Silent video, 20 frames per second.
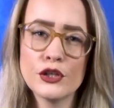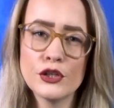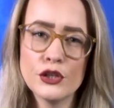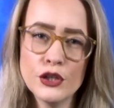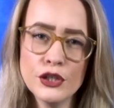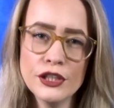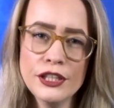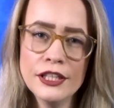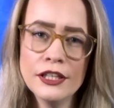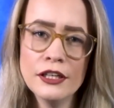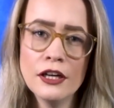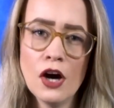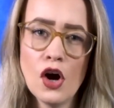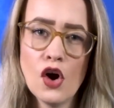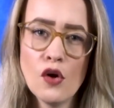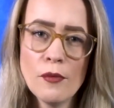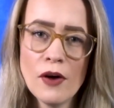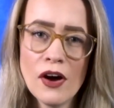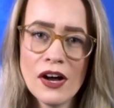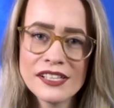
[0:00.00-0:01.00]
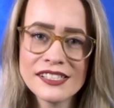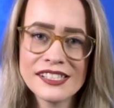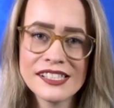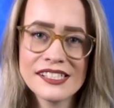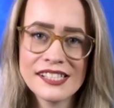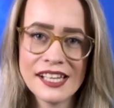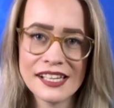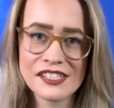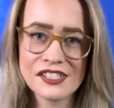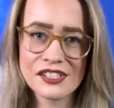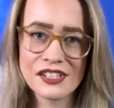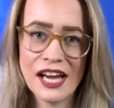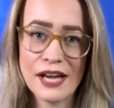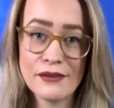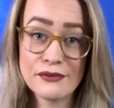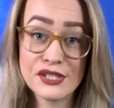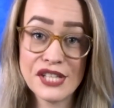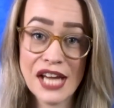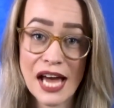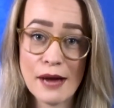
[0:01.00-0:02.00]
Could Homo Antecessor
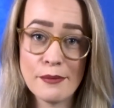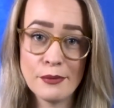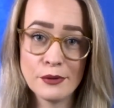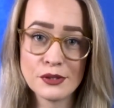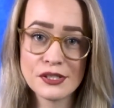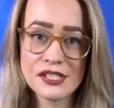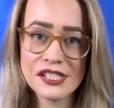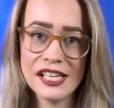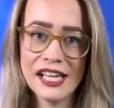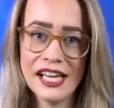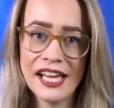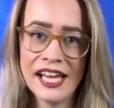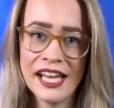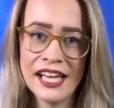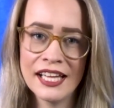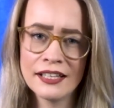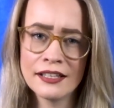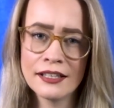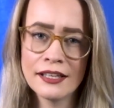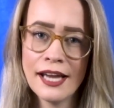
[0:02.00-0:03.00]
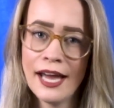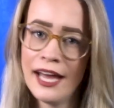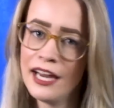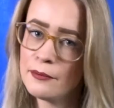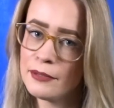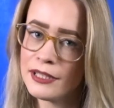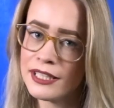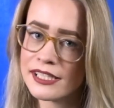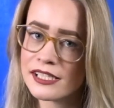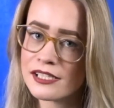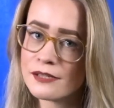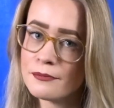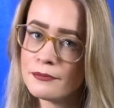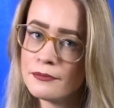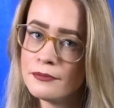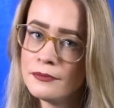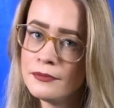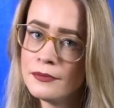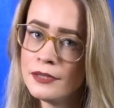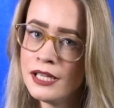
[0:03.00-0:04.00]
have dabbled in cannibalism?
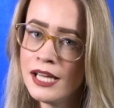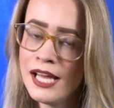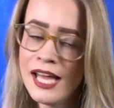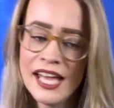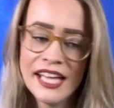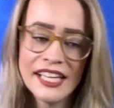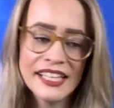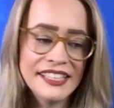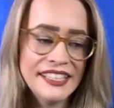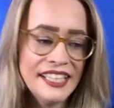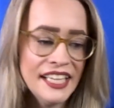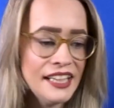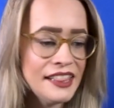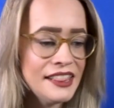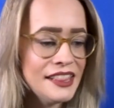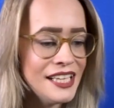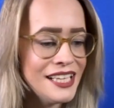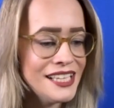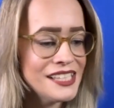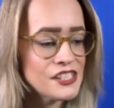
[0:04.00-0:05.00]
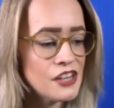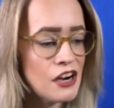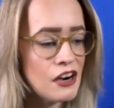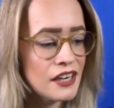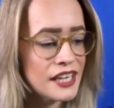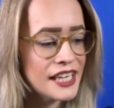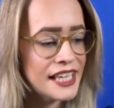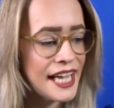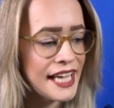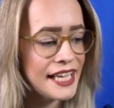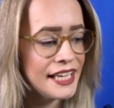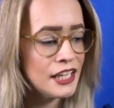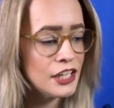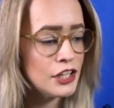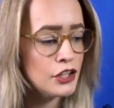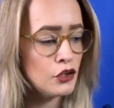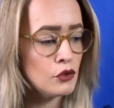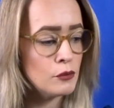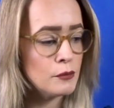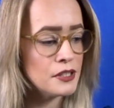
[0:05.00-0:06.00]
Did these archaic
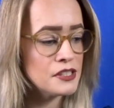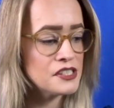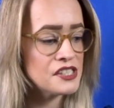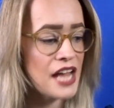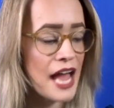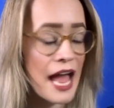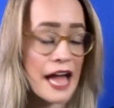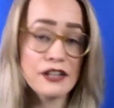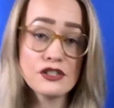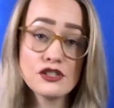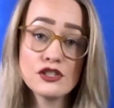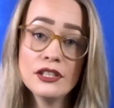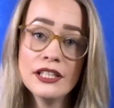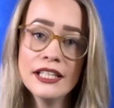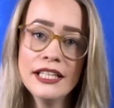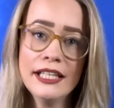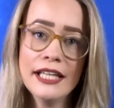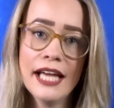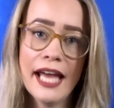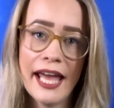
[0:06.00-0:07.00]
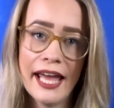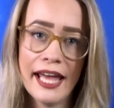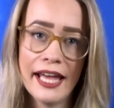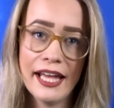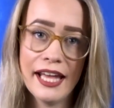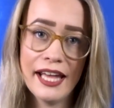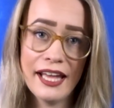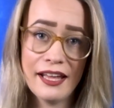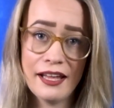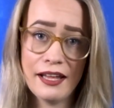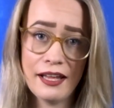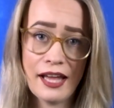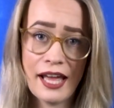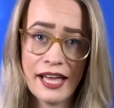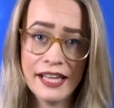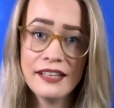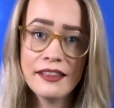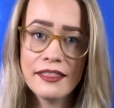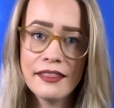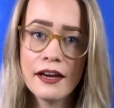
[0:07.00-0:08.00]
humans actually
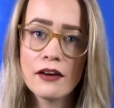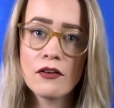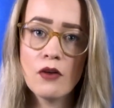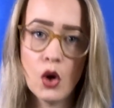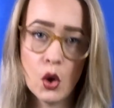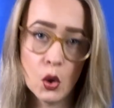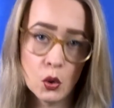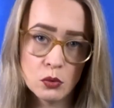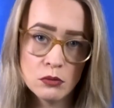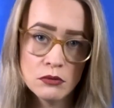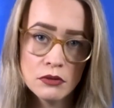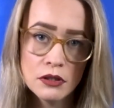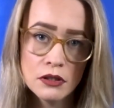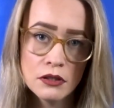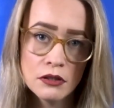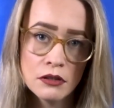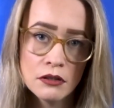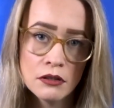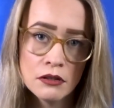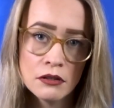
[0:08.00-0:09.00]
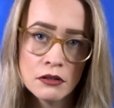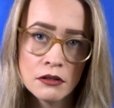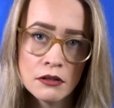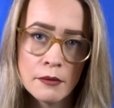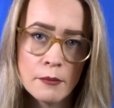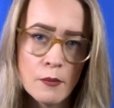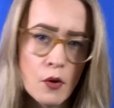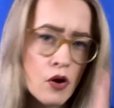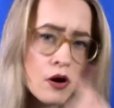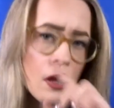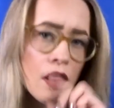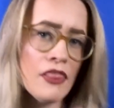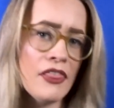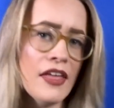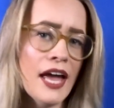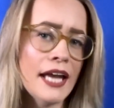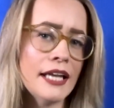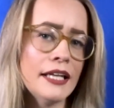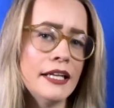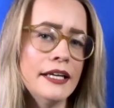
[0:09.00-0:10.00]
eat their own? More on
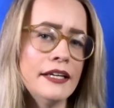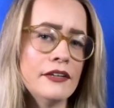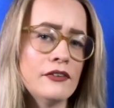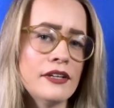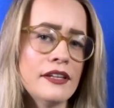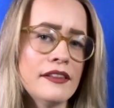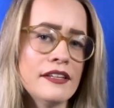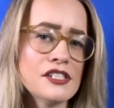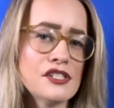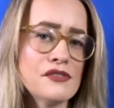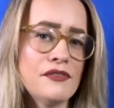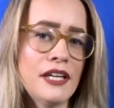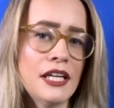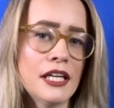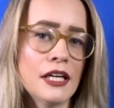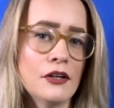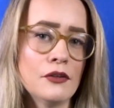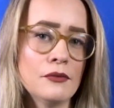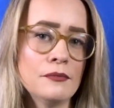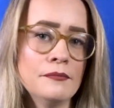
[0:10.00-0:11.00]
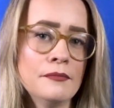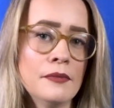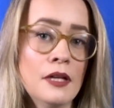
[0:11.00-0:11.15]
that later in this video.